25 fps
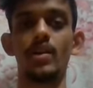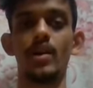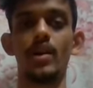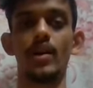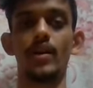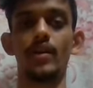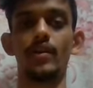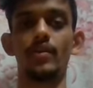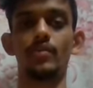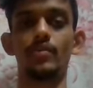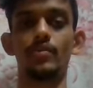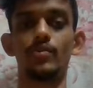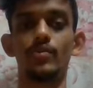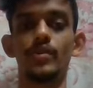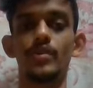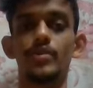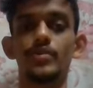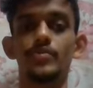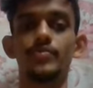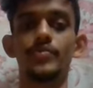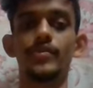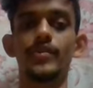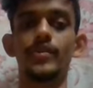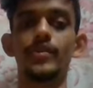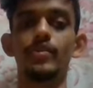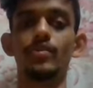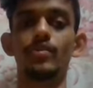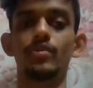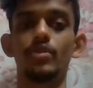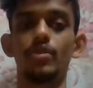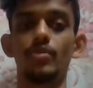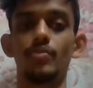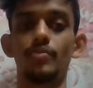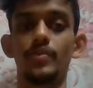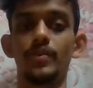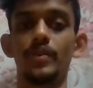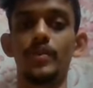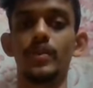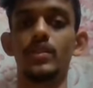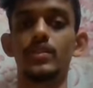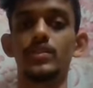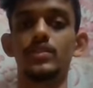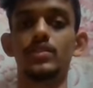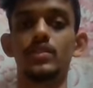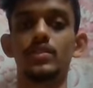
and today's video topic is